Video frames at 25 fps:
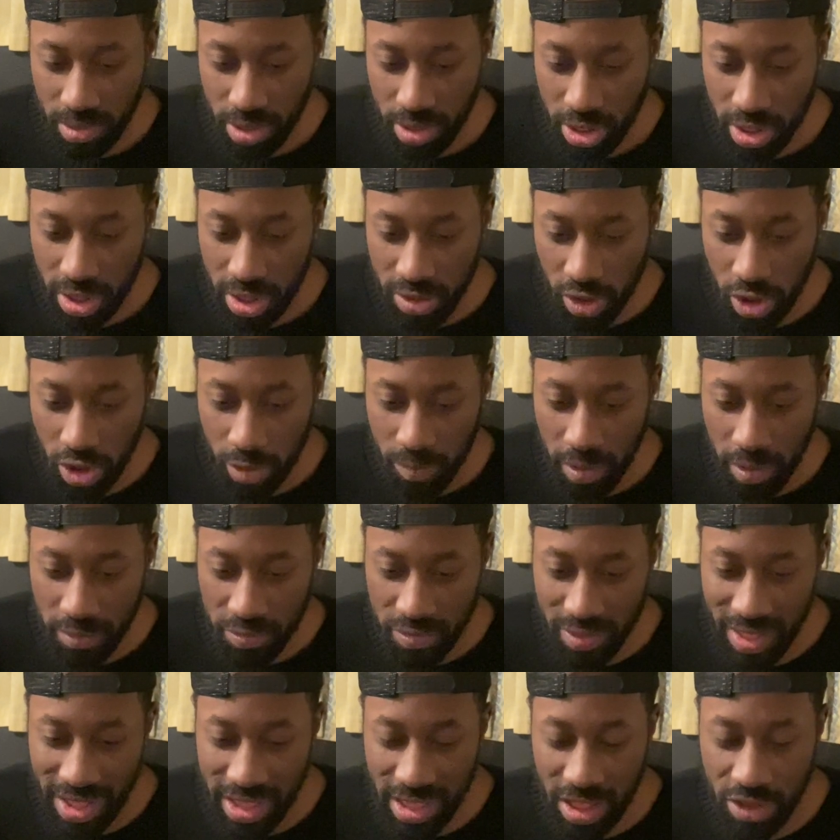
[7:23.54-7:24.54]
Let's hope
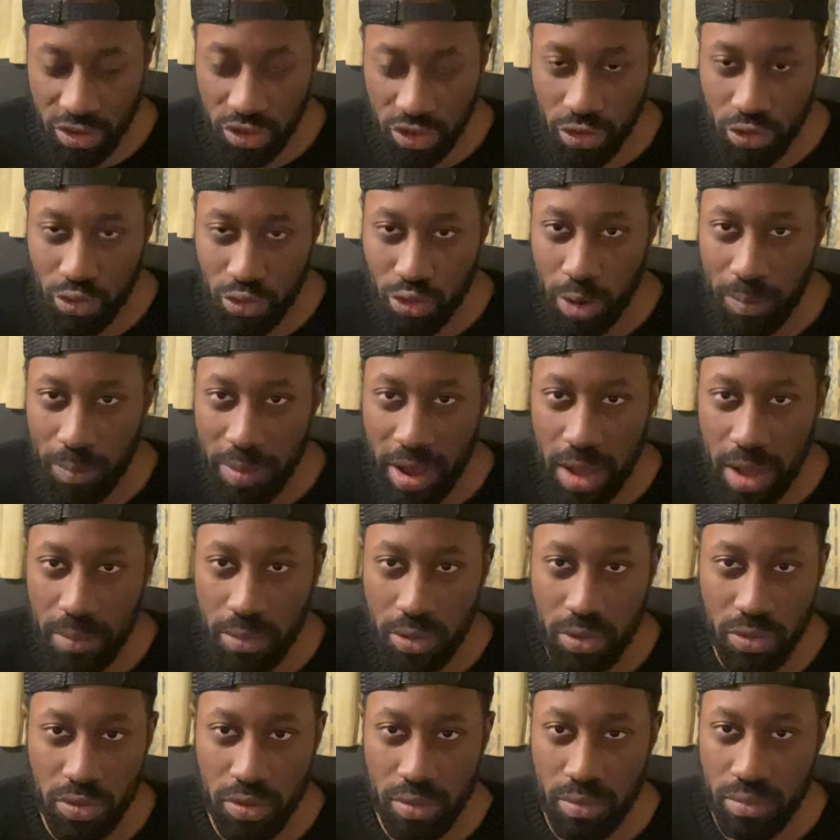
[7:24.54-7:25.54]
after that he actually grew up
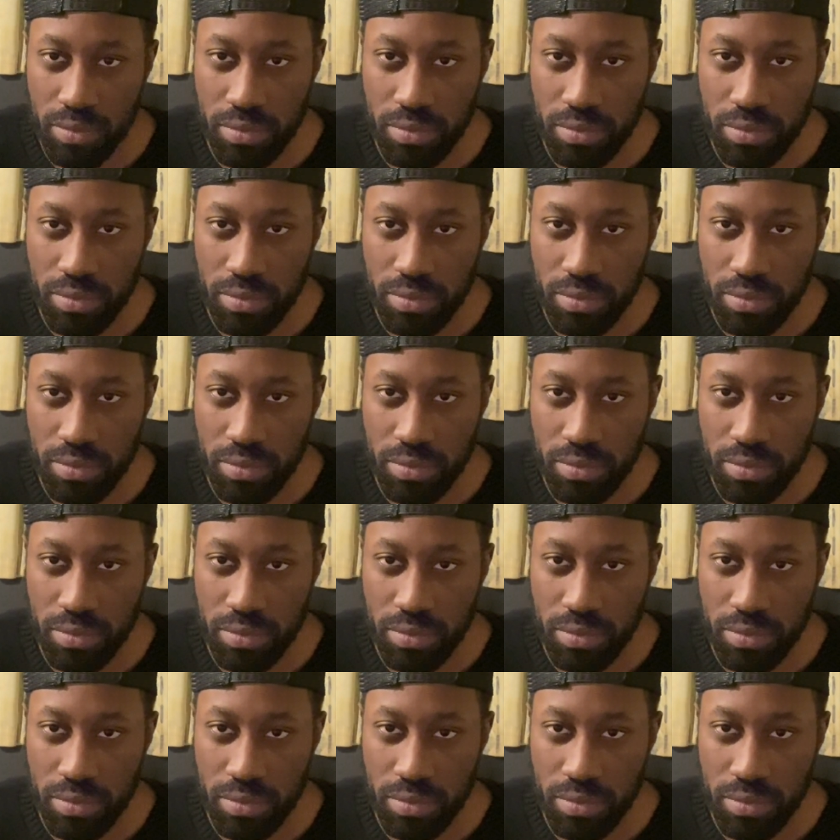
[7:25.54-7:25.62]
herbals.